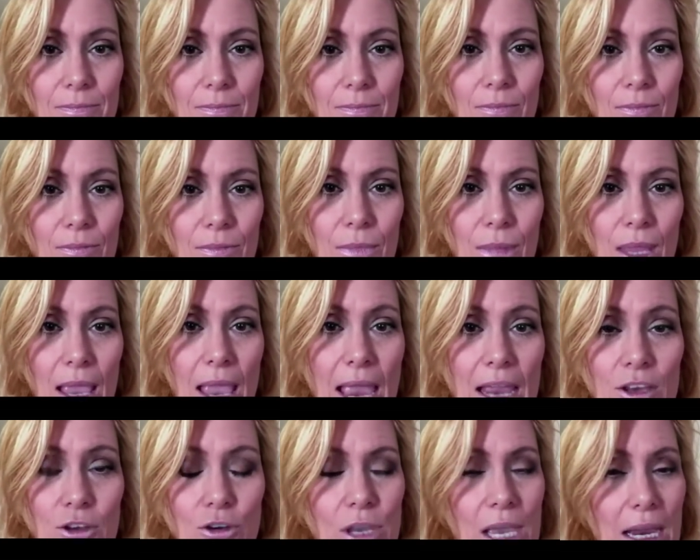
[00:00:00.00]
And you get
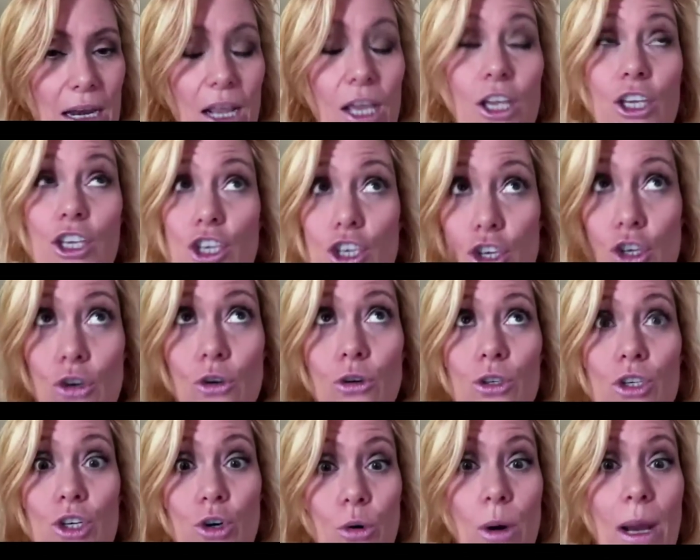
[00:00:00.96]
a huge,
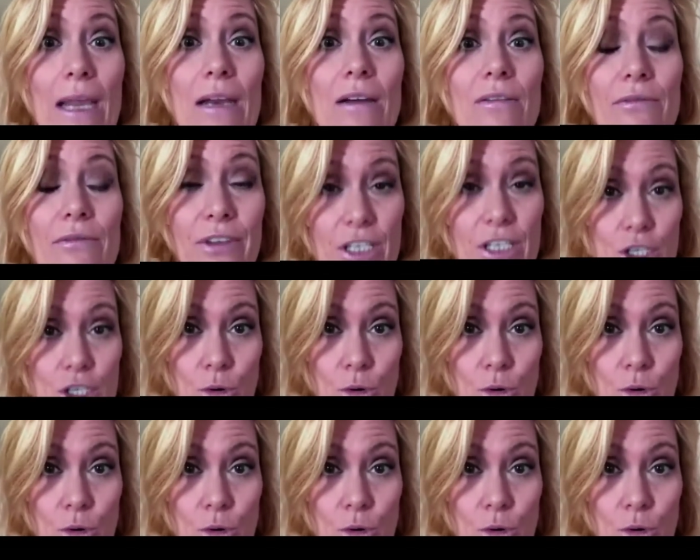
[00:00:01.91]
great visual